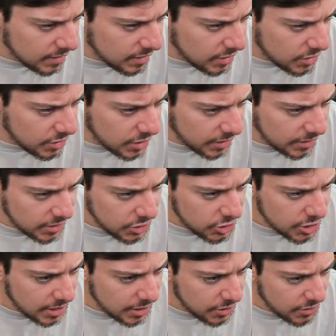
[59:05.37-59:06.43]
Duncan,
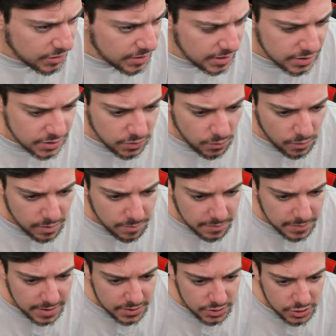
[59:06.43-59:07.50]
check your Discord
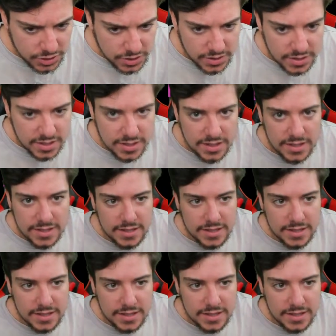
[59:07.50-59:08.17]
messages.